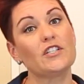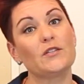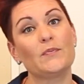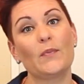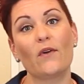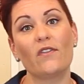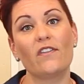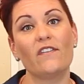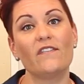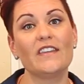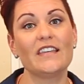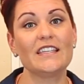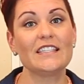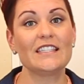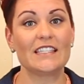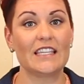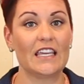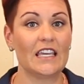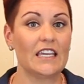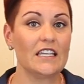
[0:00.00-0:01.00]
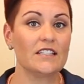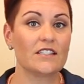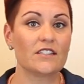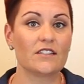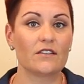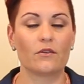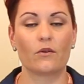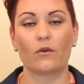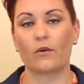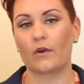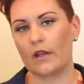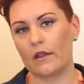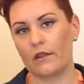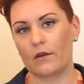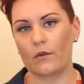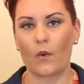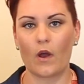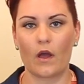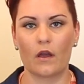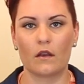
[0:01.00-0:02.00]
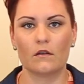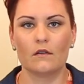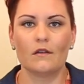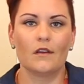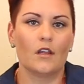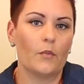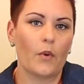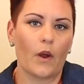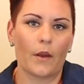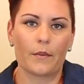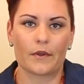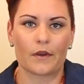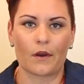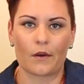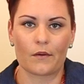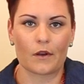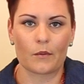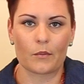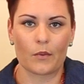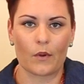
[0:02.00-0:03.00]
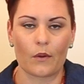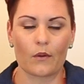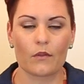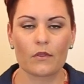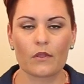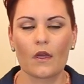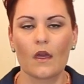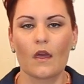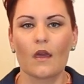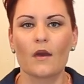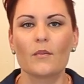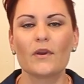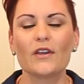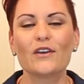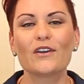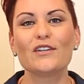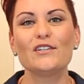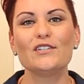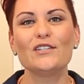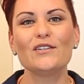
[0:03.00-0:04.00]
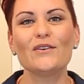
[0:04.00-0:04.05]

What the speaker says: both of these seats, or either one. You probably don't need both, but you can